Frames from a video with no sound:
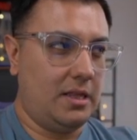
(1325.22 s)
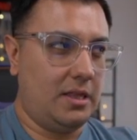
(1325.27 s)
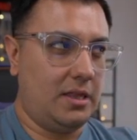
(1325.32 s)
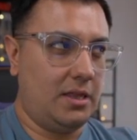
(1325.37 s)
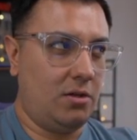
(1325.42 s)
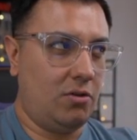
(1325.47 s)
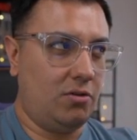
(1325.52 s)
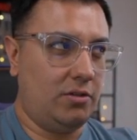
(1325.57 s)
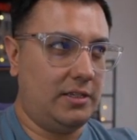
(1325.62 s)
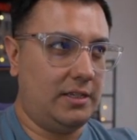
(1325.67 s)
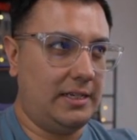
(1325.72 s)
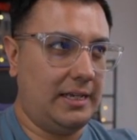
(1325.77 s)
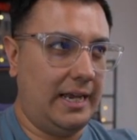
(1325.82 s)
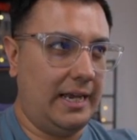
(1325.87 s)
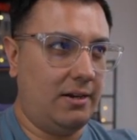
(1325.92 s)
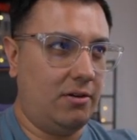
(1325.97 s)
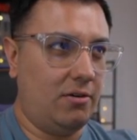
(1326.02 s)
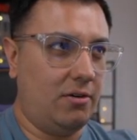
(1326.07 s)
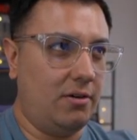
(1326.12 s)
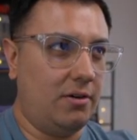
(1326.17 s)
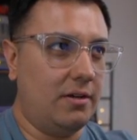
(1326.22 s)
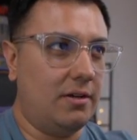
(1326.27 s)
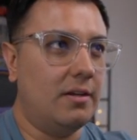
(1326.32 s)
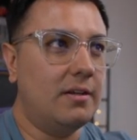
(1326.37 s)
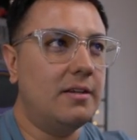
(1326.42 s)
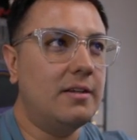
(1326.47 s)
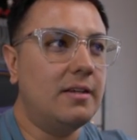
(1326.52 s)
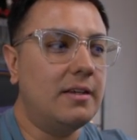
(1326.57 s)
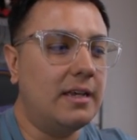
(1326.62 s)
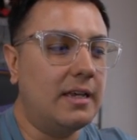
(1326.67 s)
Third Standard
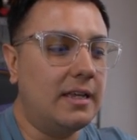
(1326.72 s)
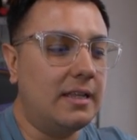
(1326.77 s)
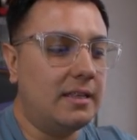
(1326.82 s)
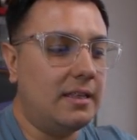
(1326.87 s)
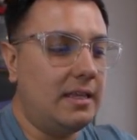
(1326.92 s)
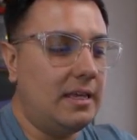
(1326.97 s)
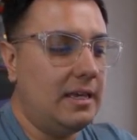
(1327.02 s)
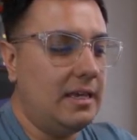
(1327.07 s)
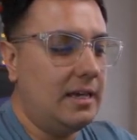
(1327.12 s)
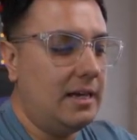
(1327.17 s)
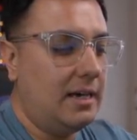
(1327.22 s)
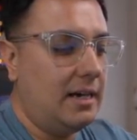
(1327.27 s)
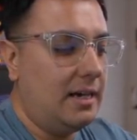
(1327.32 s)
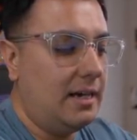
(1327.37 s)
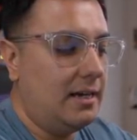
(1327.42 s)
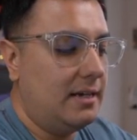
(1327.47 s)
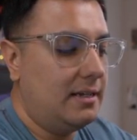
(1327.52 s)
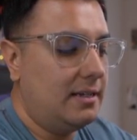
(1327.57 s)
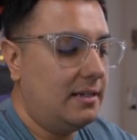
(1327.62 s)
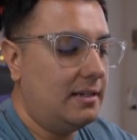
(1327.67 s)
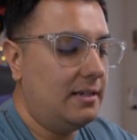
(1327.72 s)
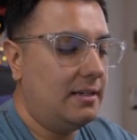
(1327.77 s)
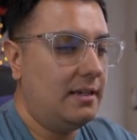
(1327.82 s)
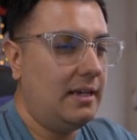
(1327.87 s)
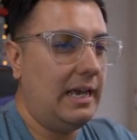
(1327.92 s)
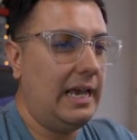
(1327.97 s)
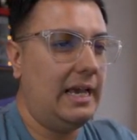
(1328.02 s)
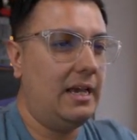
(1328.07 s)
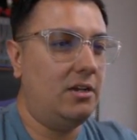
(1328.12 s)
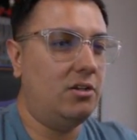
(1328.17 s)
in the
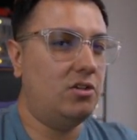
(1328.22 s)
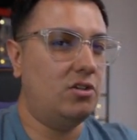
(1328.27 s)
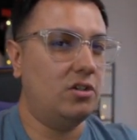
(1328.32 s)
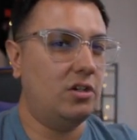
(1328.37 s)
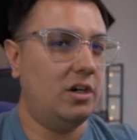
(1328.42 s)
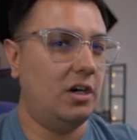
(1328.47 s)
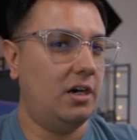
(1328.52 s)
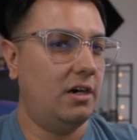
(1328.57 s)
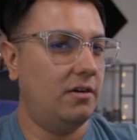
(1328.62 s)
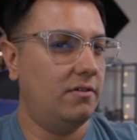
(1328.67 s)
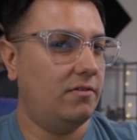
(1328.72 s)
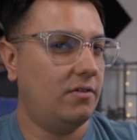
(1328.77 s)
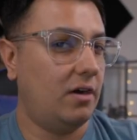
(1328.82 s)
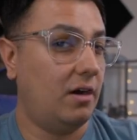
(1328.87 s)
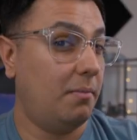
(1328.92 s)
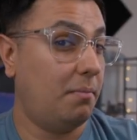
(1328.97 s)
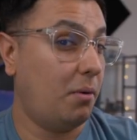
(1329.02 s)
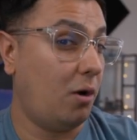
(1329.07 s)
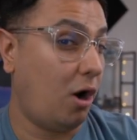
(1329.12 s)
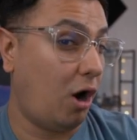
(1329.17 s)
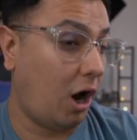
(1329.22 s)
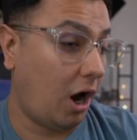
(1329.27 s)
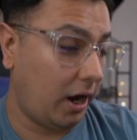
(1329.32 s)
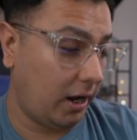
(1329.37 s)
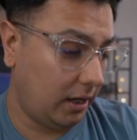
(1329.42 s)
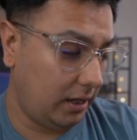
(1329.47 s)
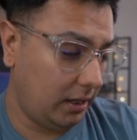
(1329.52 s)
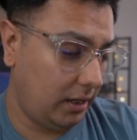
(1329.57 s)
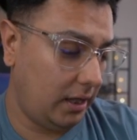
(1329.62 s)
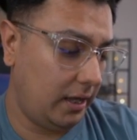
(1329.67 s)
Age of
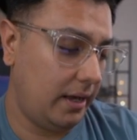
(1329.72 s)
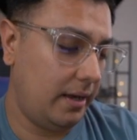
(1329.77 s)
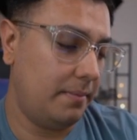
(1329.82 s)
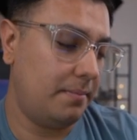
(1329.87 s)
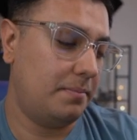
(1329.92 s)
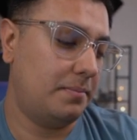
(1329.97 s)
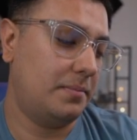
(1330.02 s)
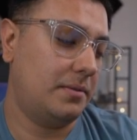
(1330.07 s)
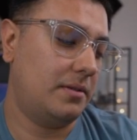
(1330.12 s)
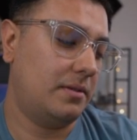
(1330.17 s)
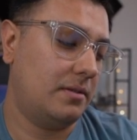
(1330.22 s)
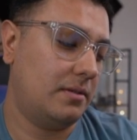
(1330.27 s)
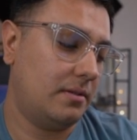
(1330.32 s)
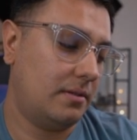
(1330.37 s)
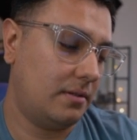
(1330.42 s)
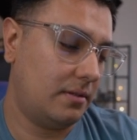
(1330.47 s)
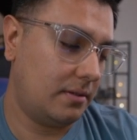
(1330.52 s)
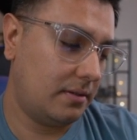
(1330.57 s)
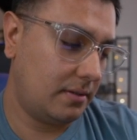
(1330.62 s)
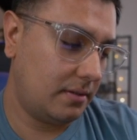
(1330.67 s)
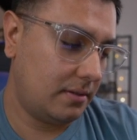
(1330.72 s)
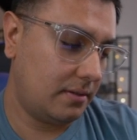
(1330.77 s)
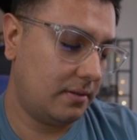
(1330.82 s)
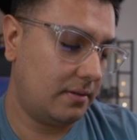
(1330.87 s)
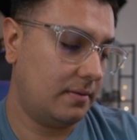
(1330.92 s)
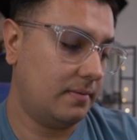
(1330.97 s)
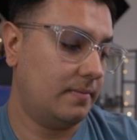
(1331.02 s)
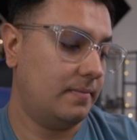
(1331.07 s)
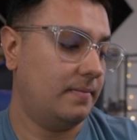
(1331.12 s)
Apocalypse.